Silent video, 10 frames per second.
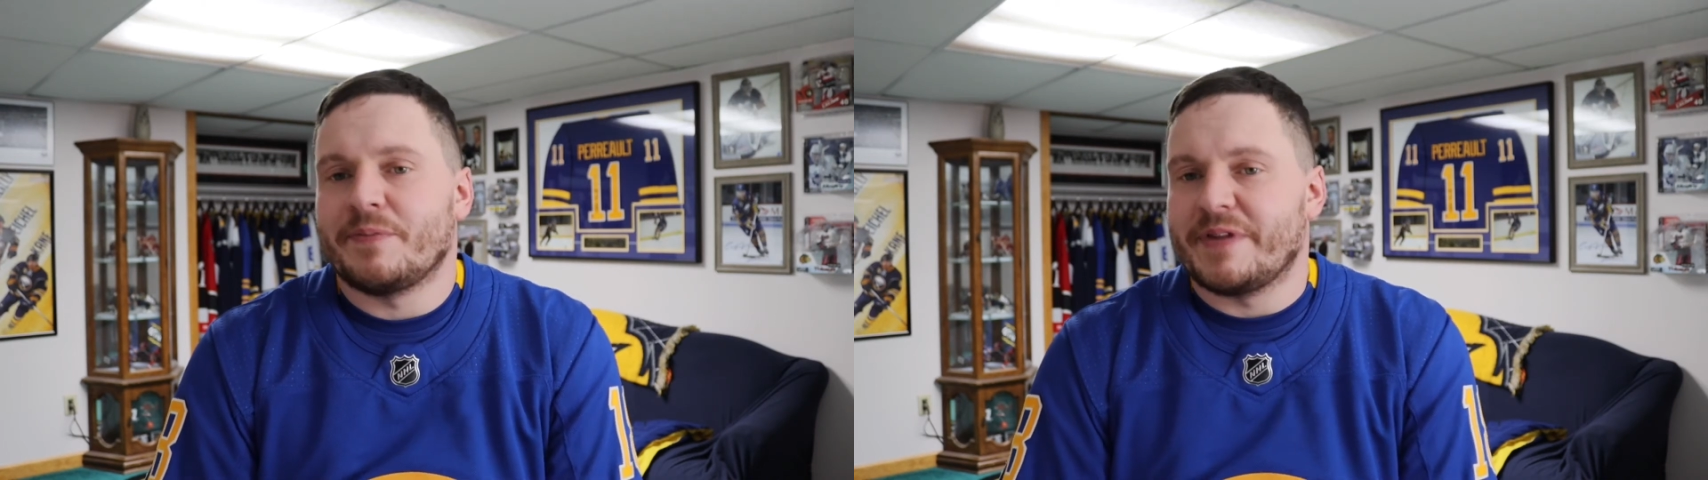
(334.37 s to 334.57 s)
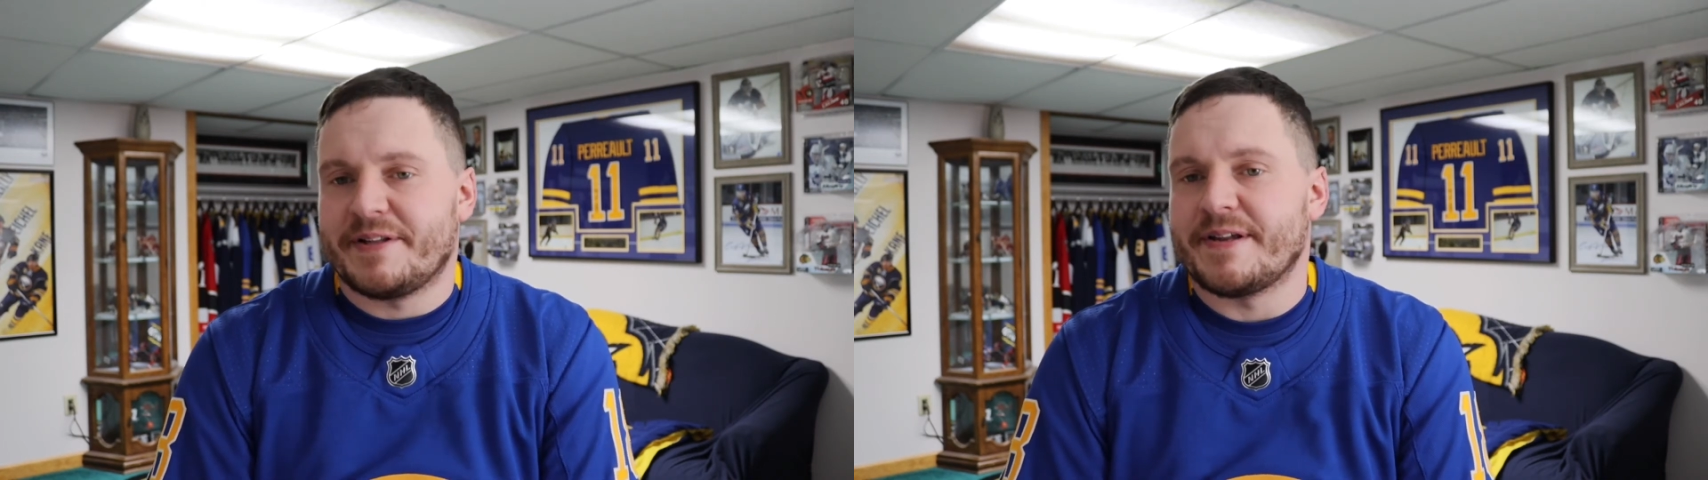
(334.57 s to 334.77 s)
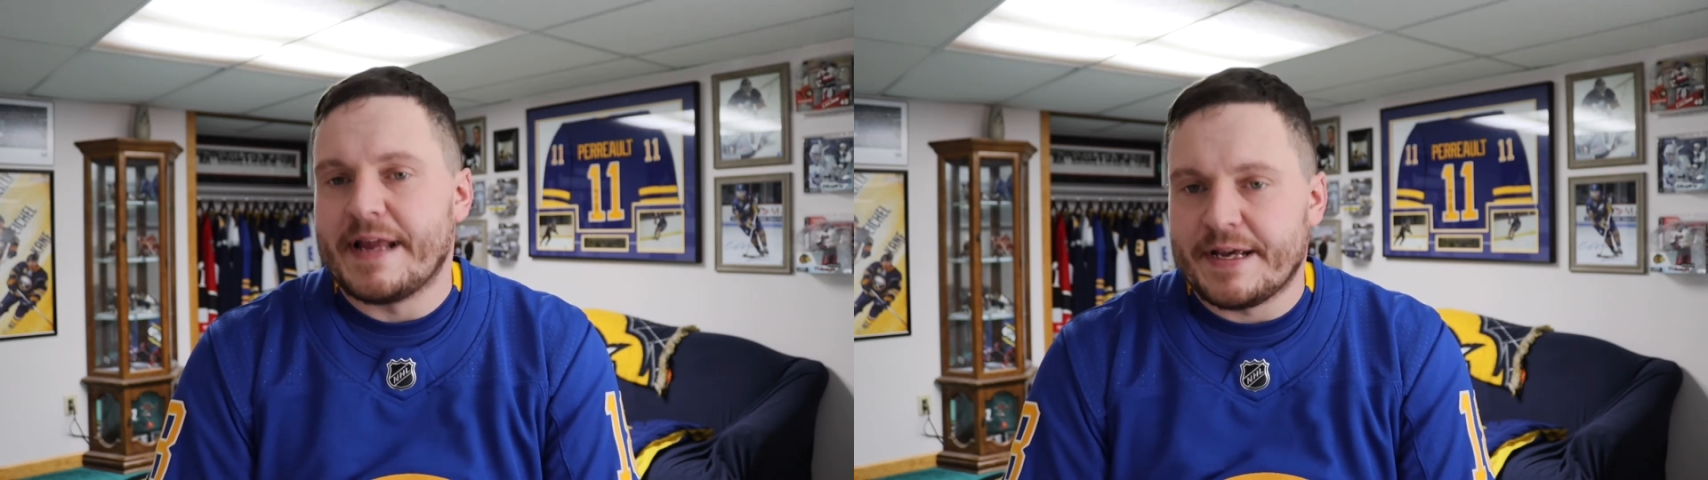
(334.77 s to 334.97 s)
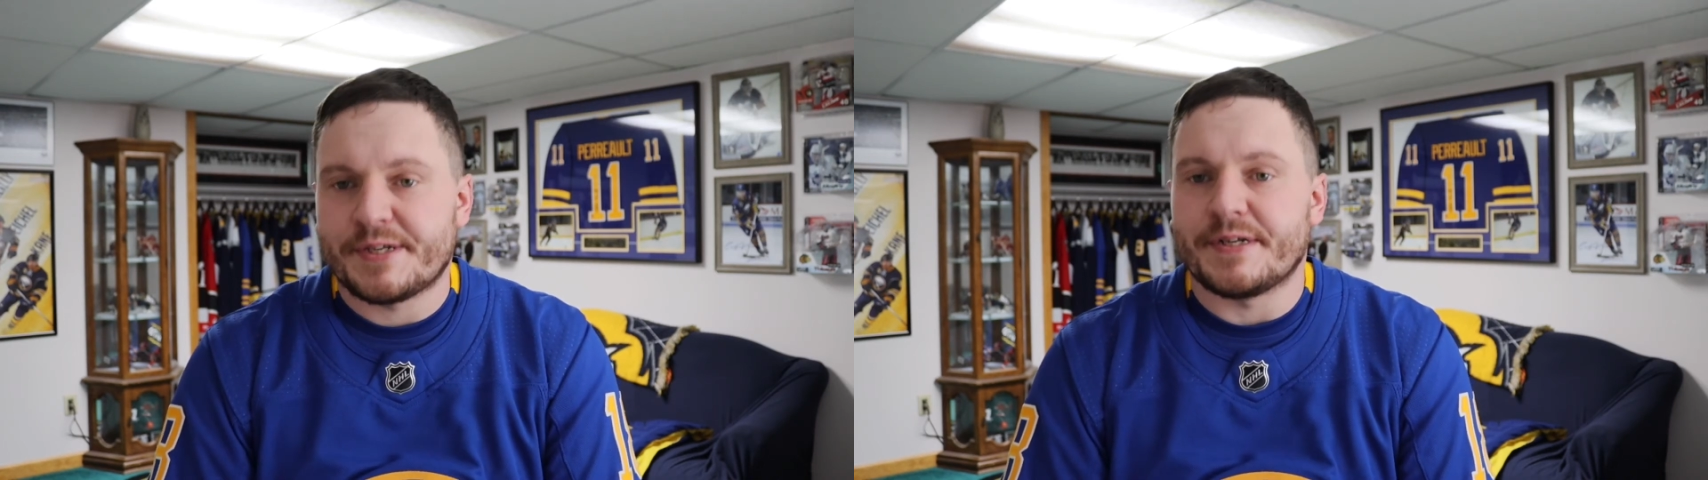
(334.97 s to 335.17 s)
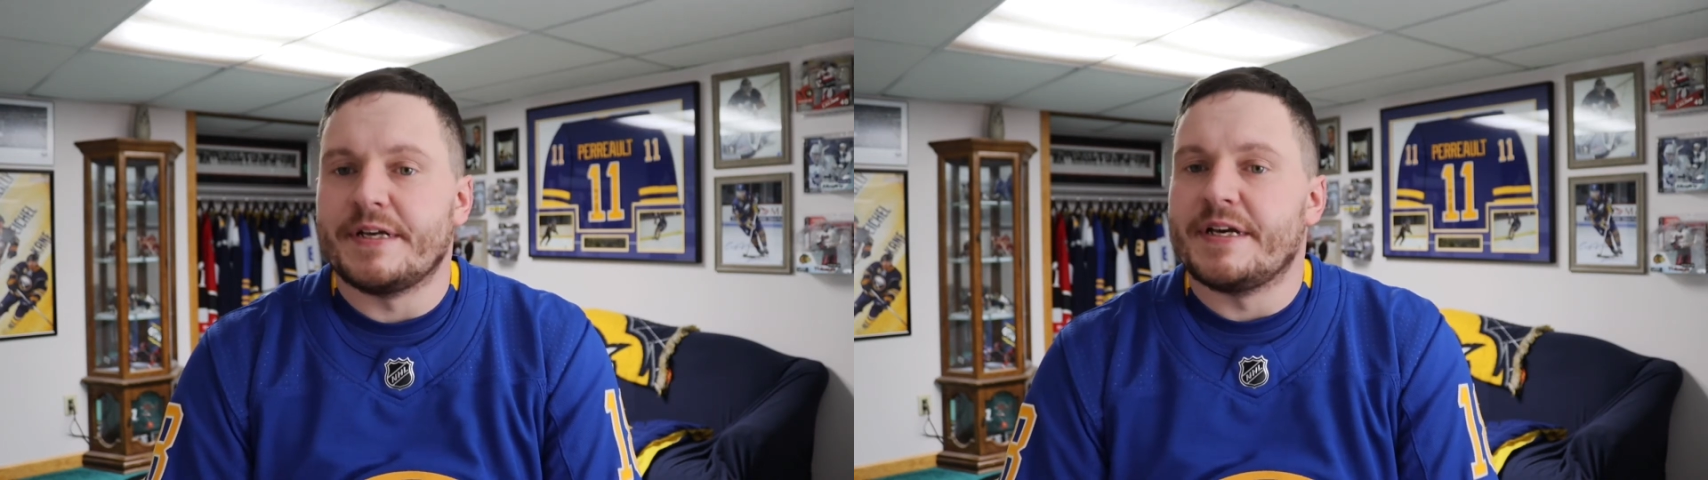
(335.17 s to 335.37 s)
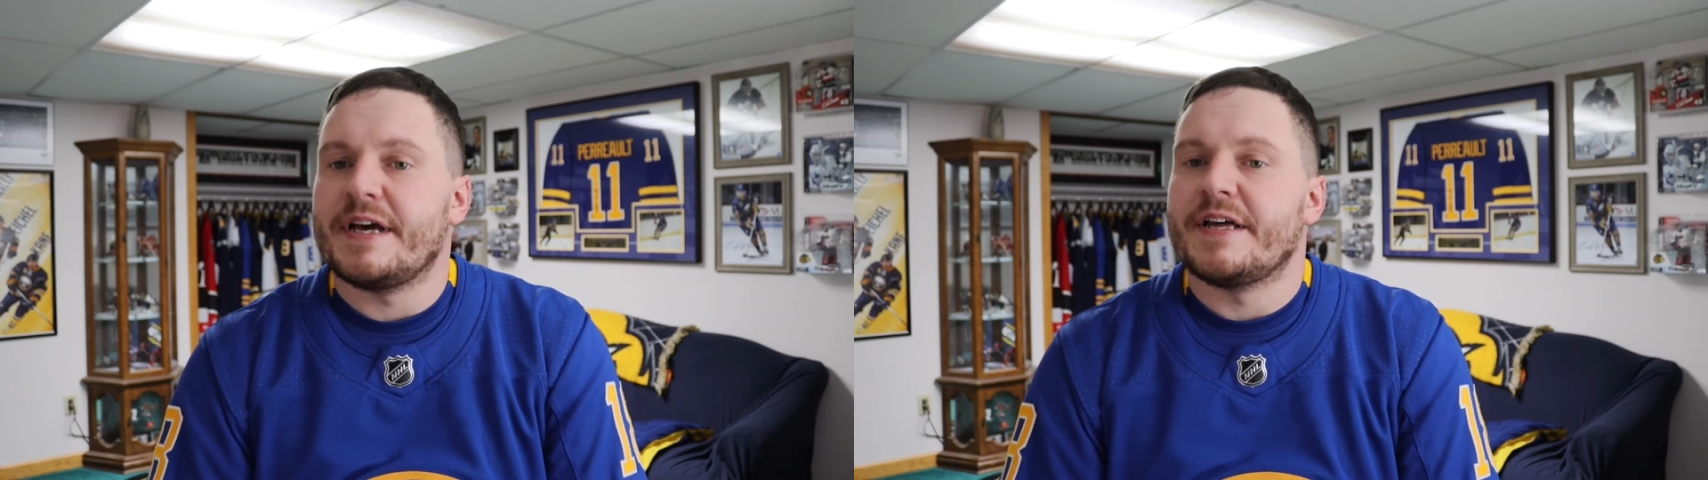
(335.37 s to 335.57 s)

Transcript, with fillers: up that tenacity